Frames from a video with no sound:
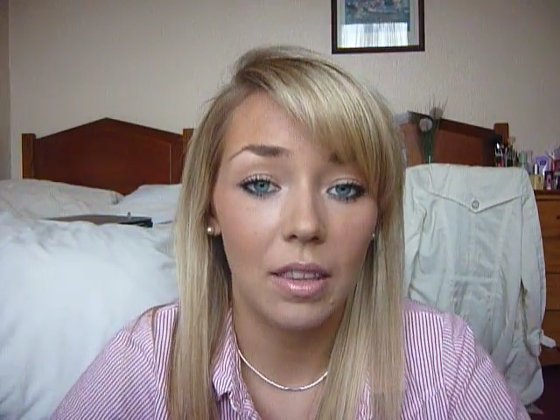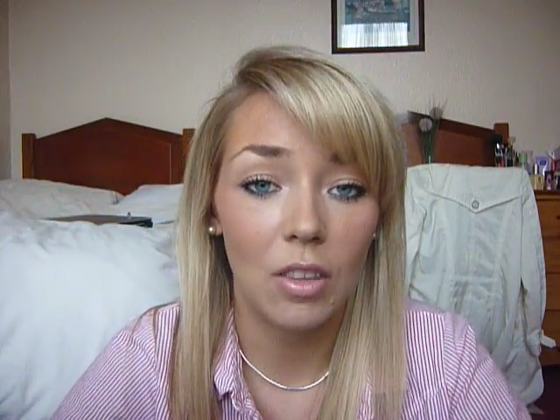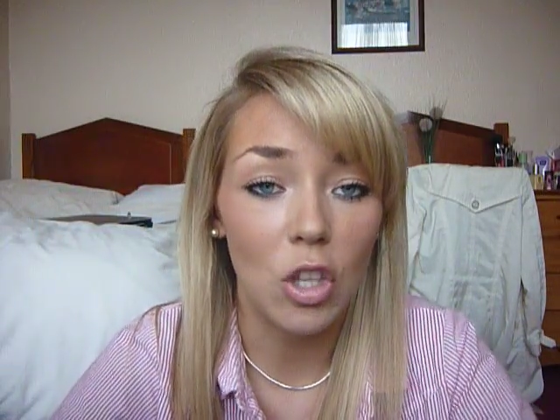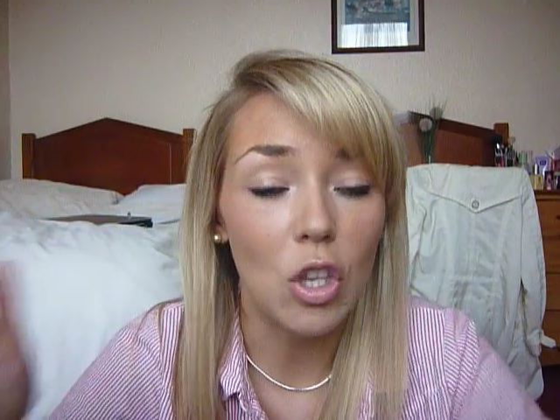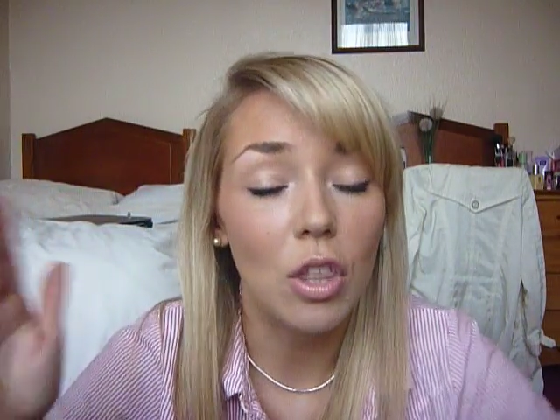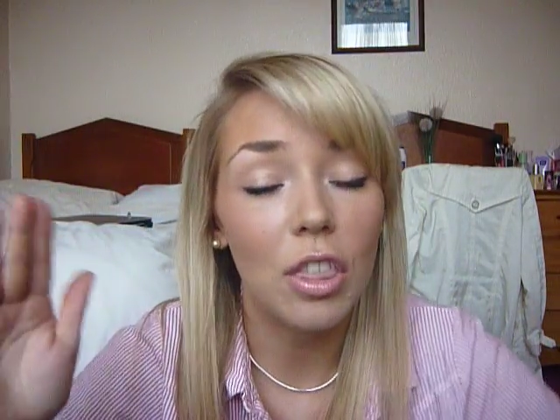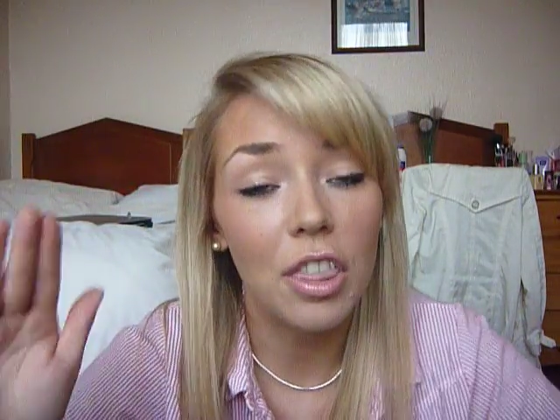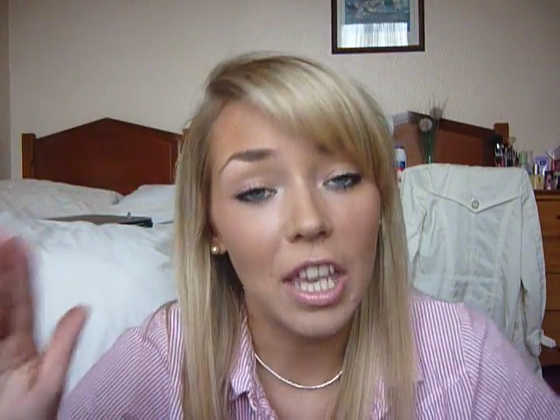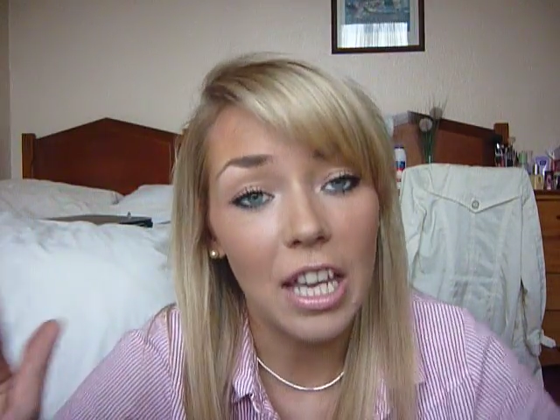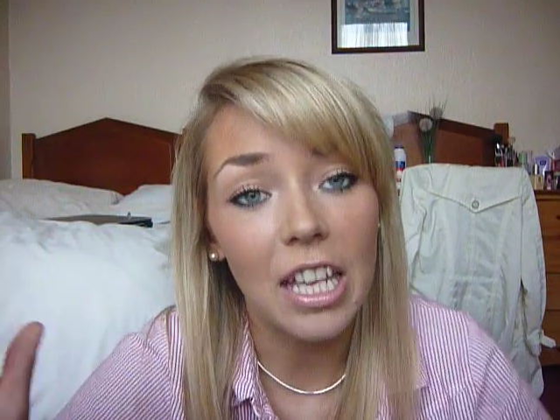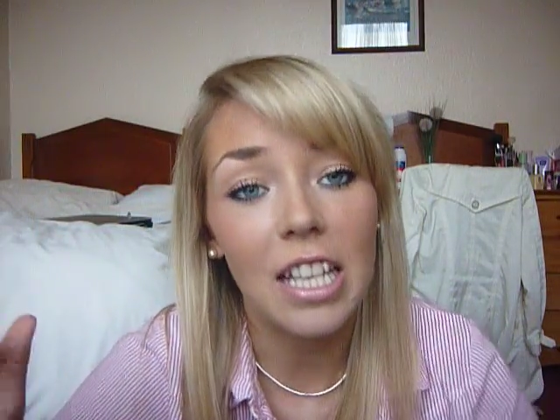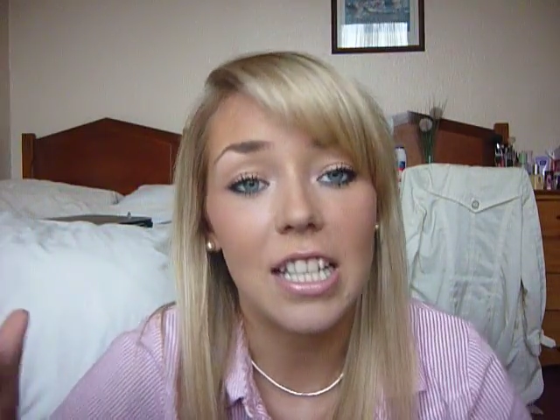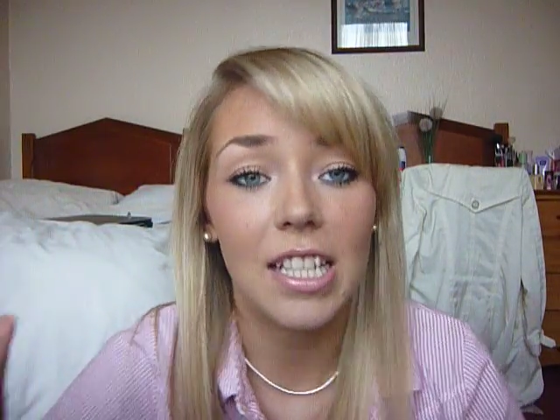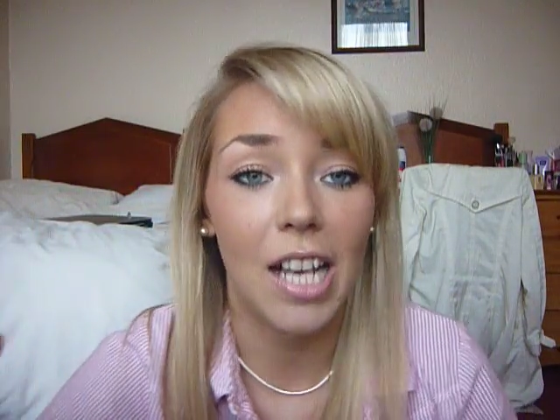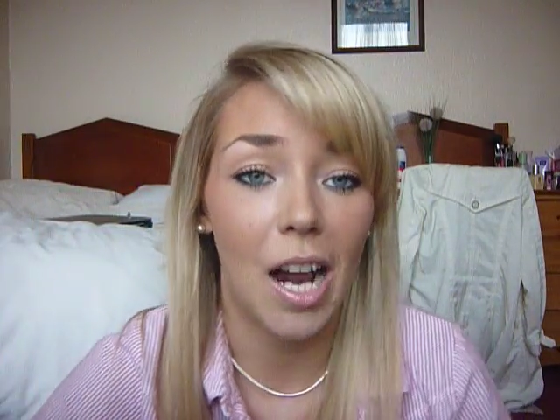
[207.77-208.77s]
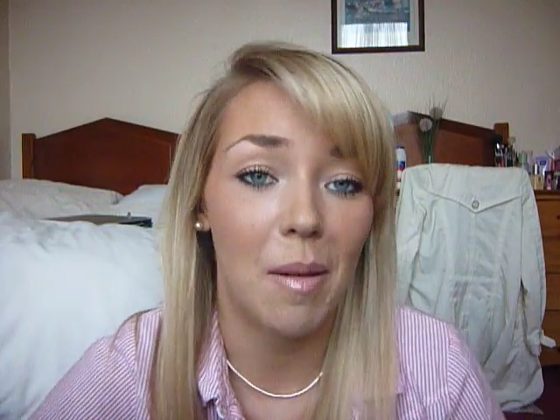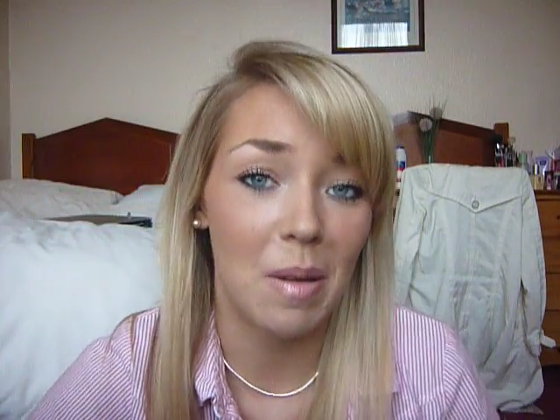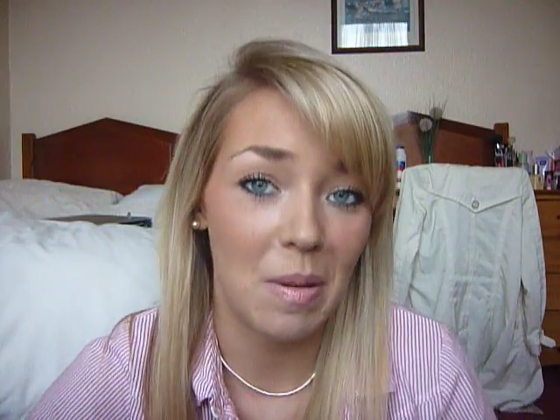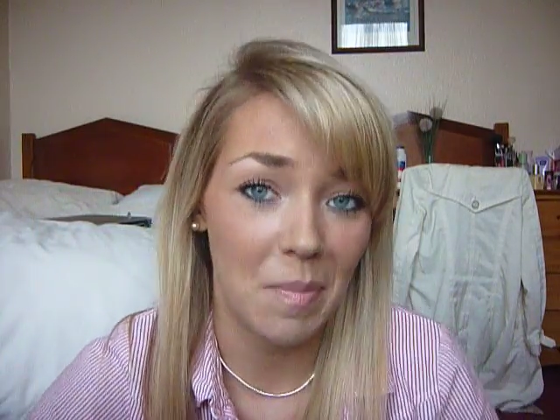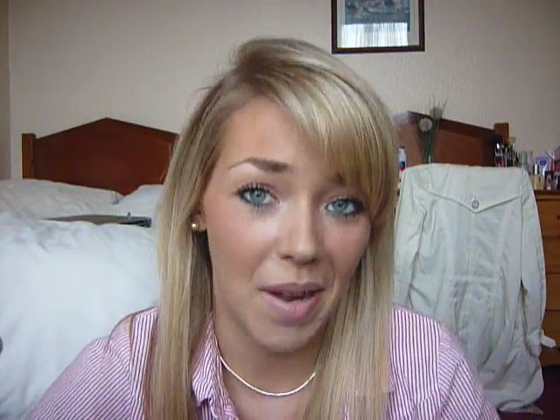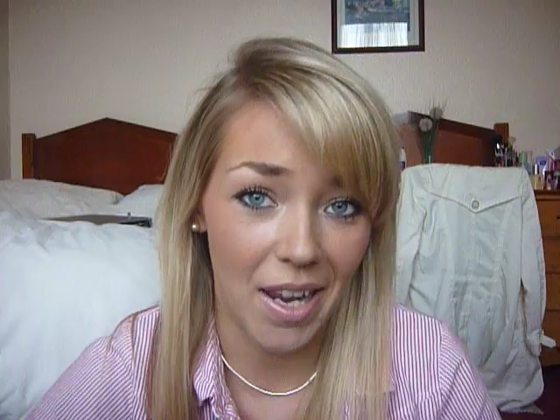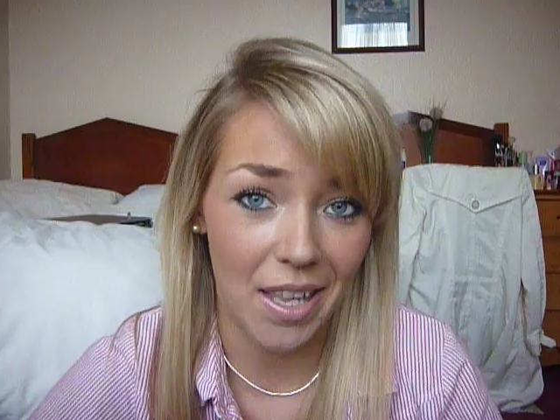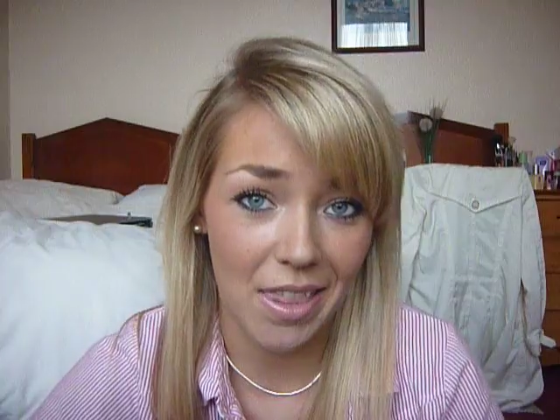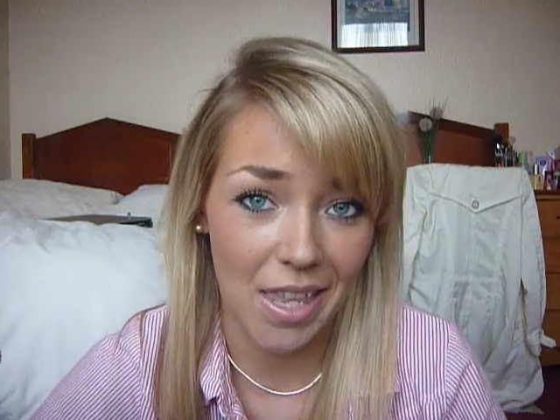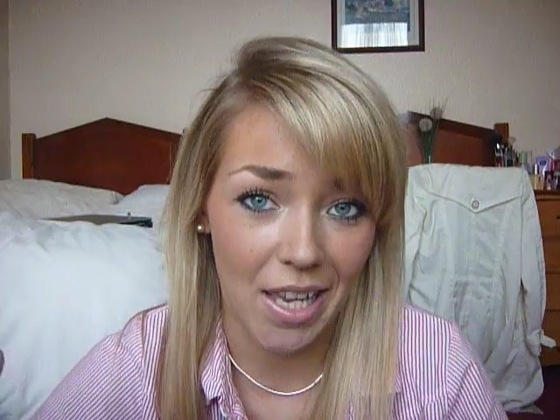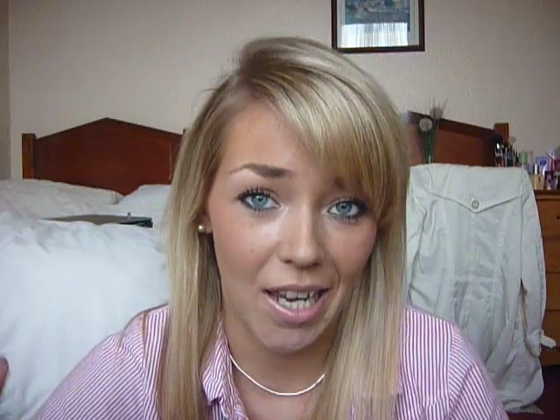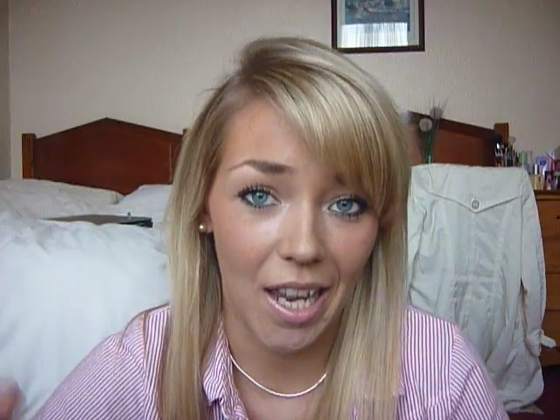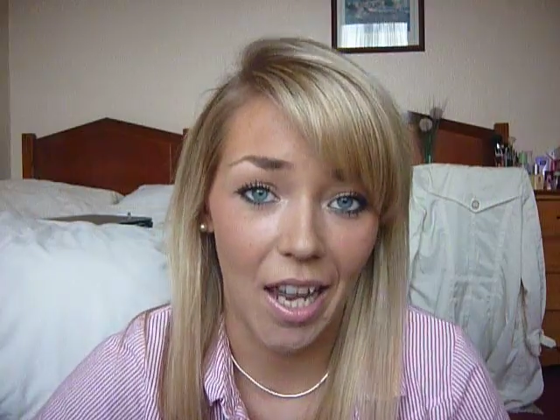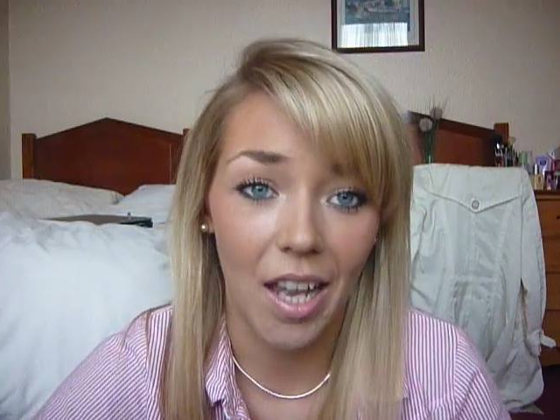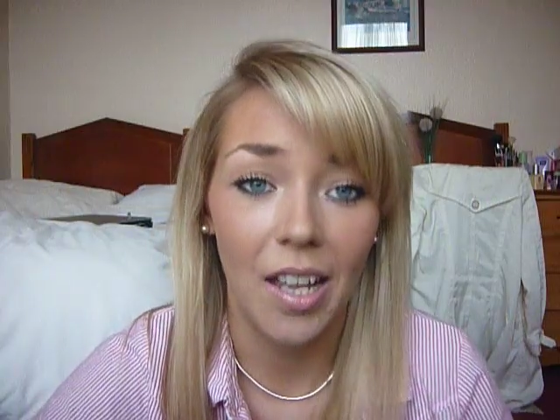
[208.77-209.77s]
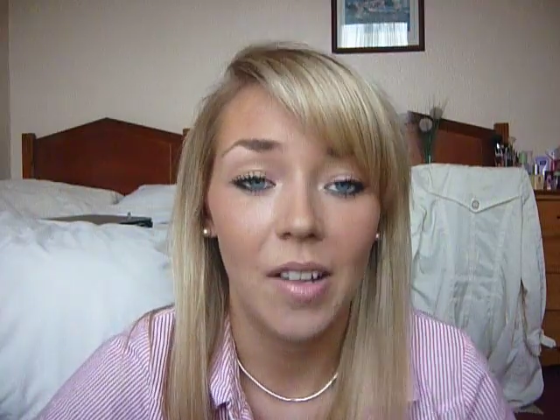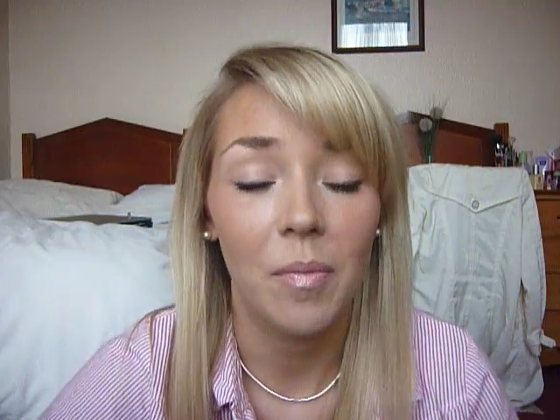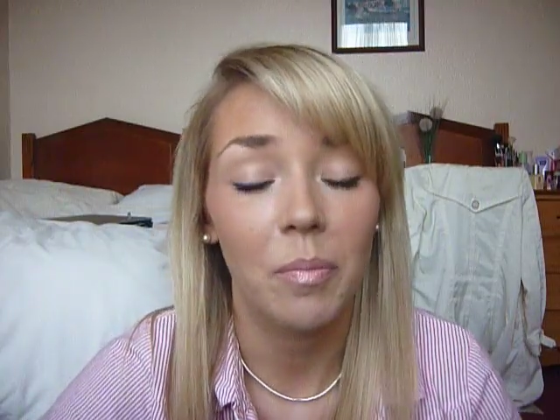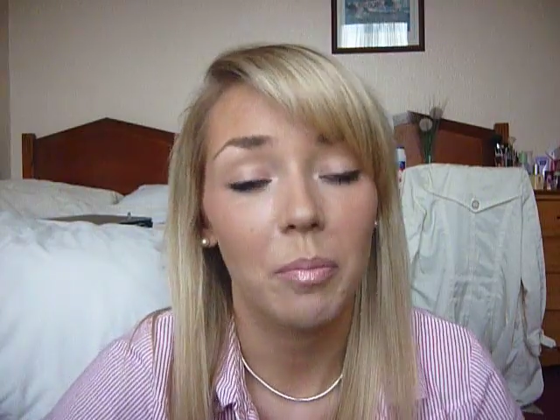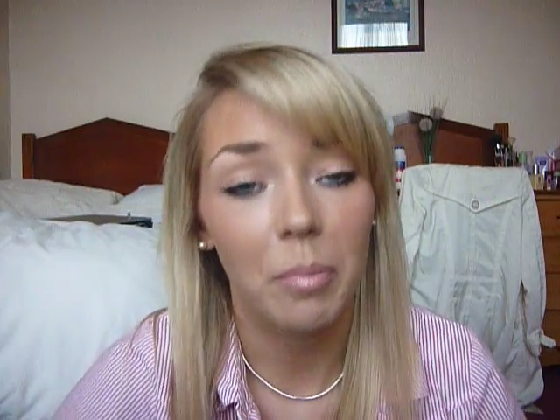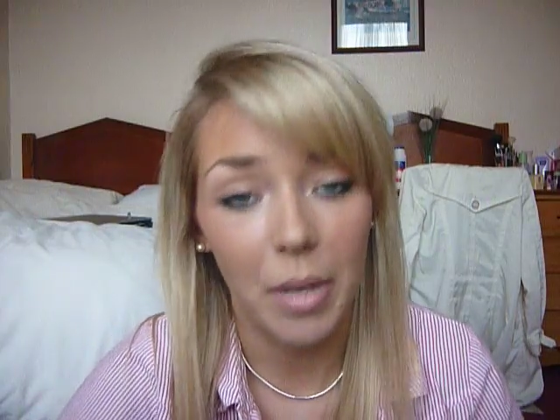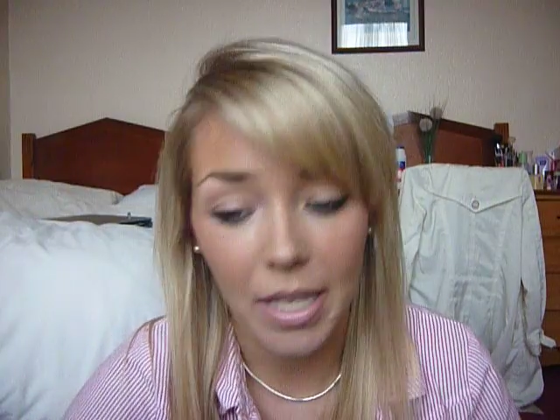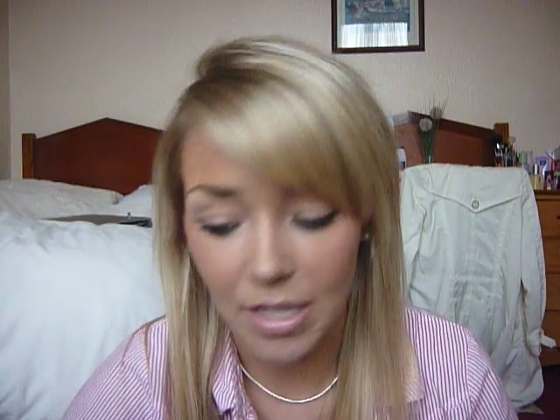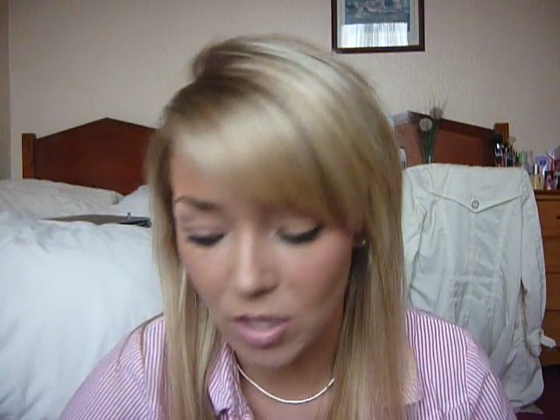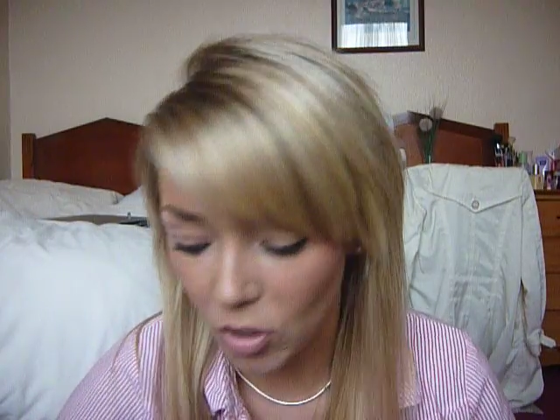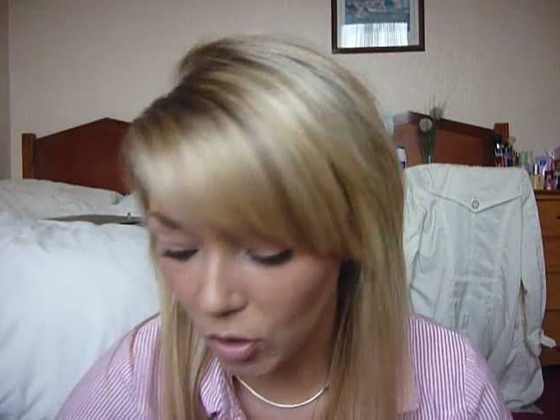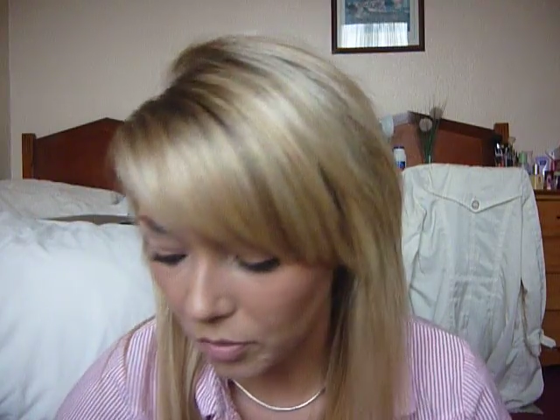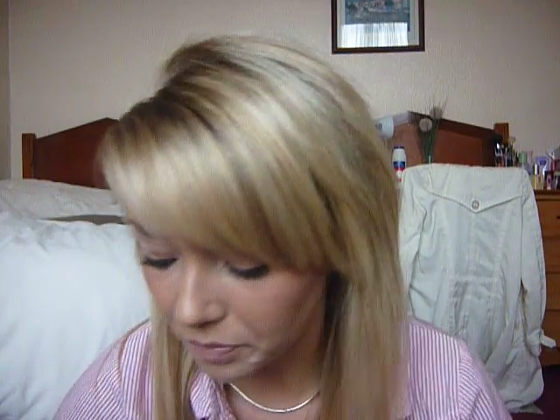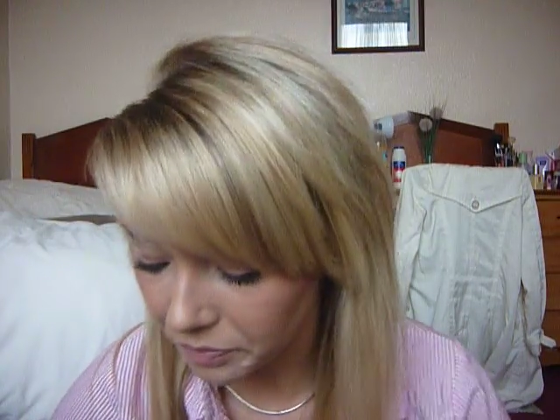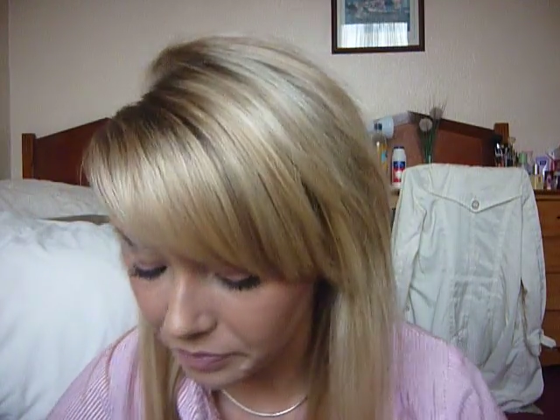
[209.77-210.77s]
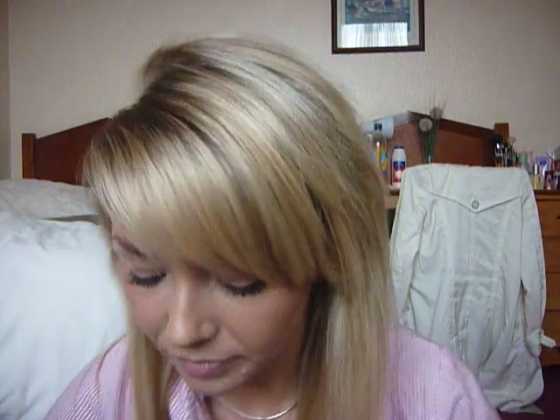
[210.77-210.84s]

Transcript: You think it's coming back thicker, but it's not.